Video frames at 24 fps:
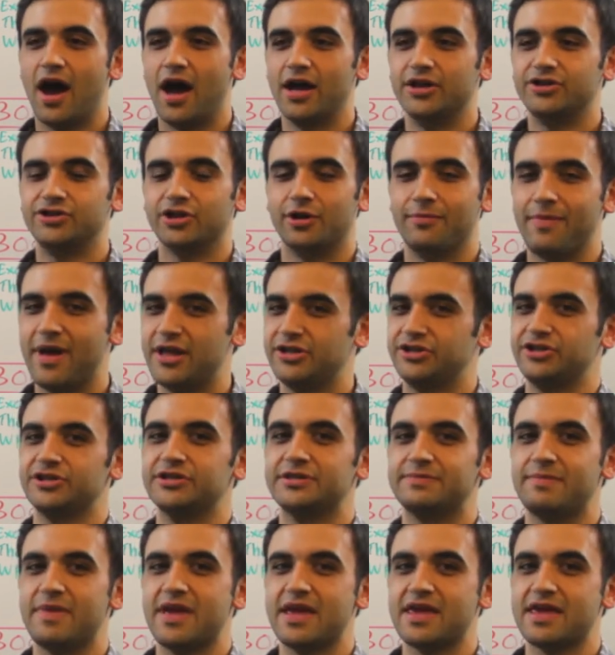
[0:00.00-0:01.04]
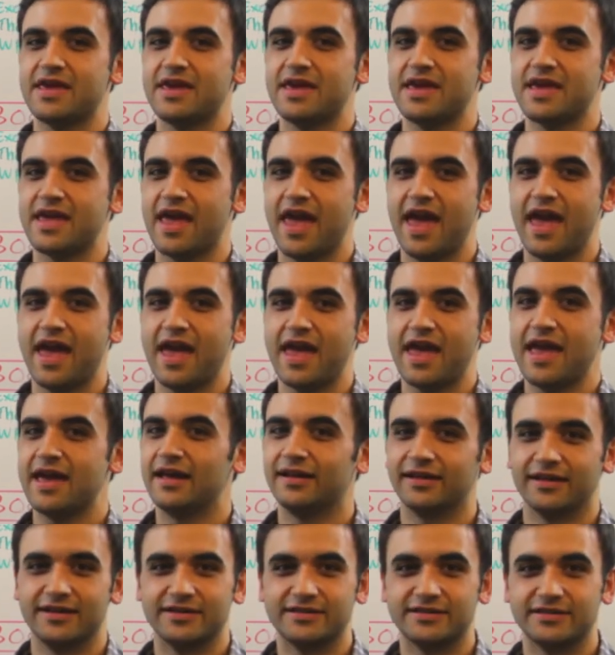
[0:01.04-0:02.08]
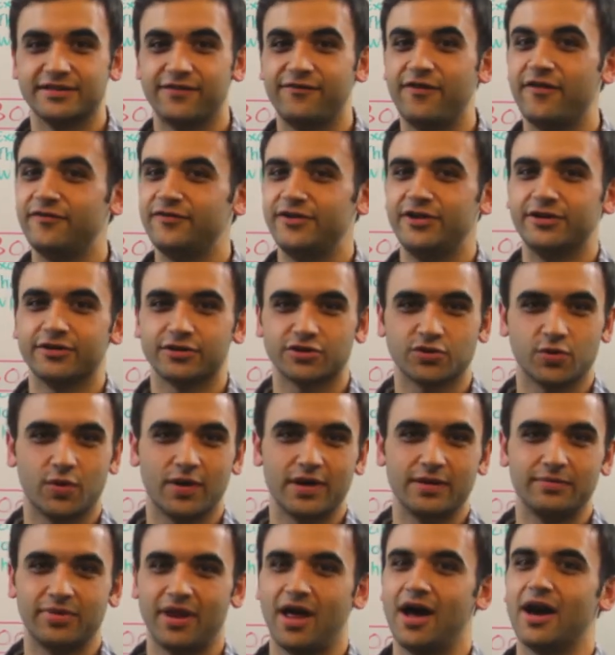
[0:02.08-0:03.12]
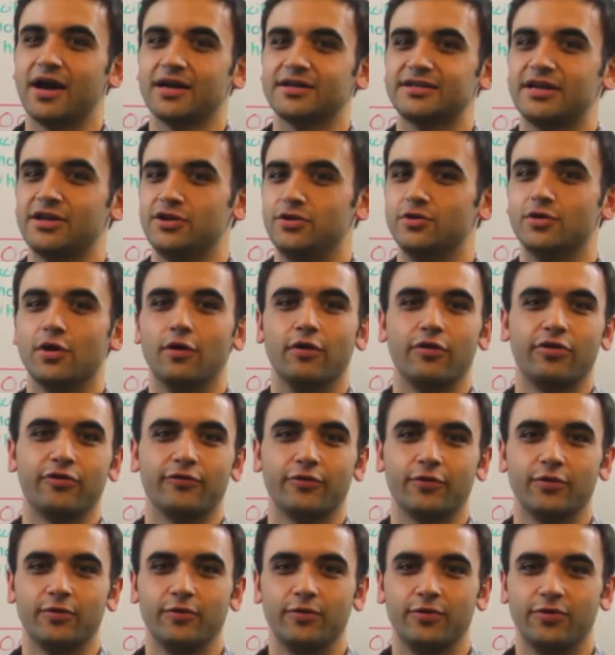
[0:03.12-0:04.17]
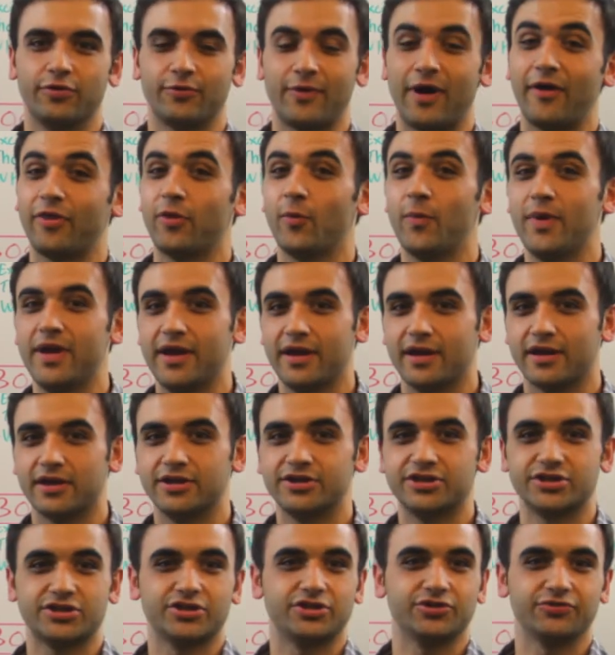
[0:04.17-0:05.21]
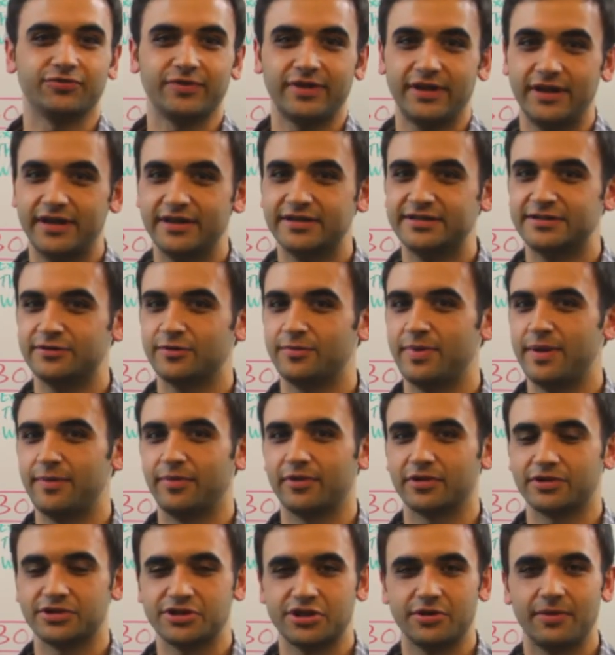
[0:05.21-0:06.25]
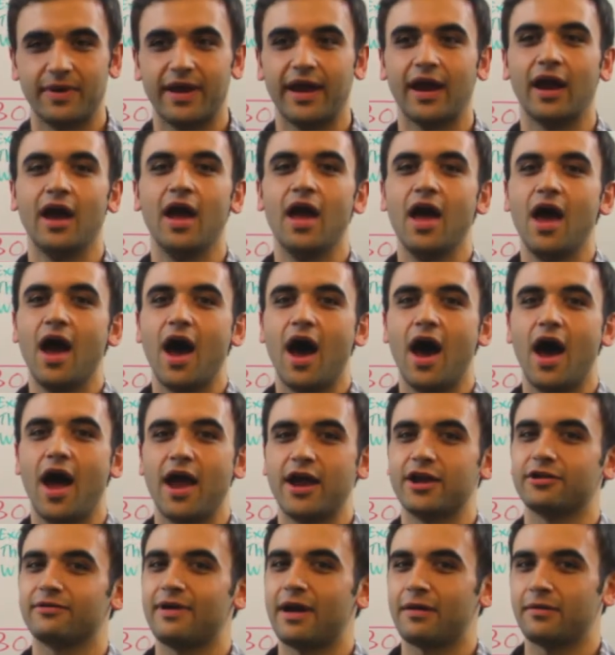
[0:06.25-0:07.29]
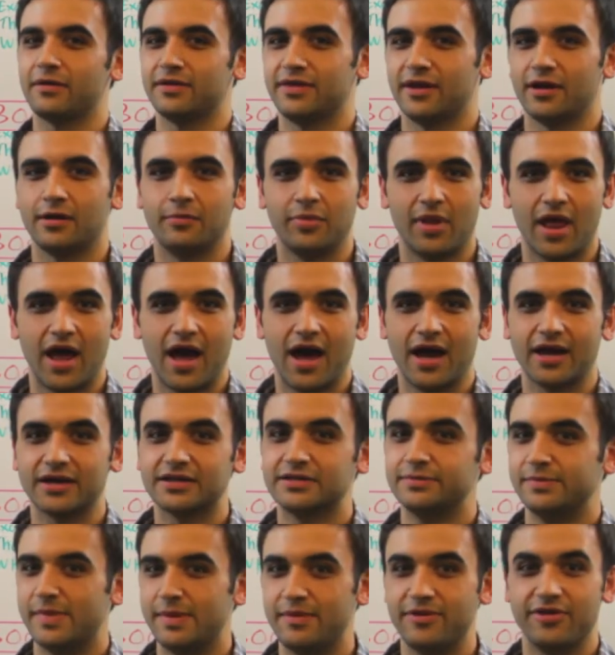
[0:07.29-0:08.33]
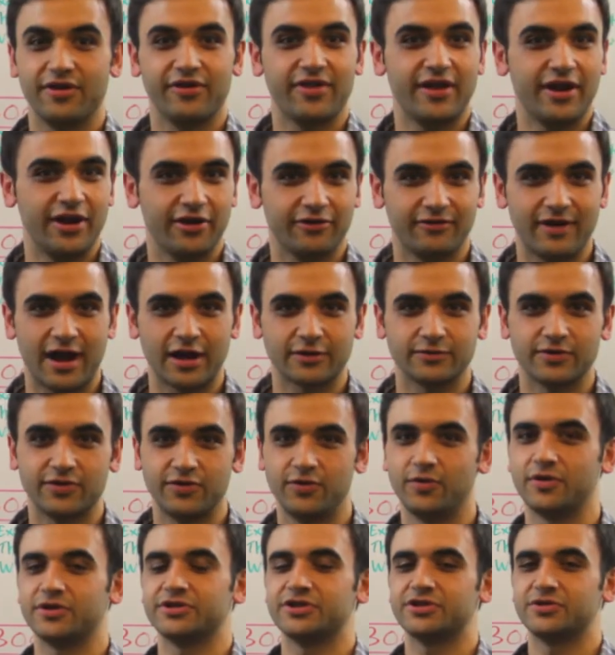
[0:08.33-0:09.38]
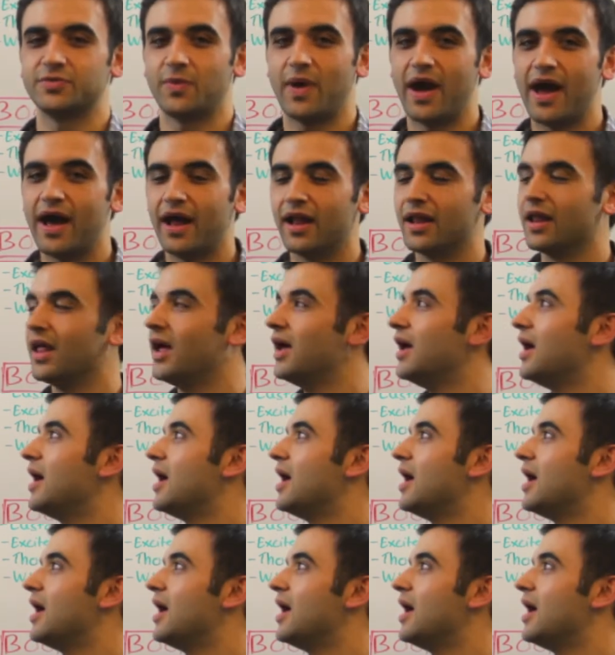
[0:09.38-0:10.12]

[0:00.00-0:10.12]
Joe mentions making a hit list of 15 or 20 blogs that you go through throughout the week just to read, see what people are doing, interact with their blogs. Maybe they'll then interact with yours as well.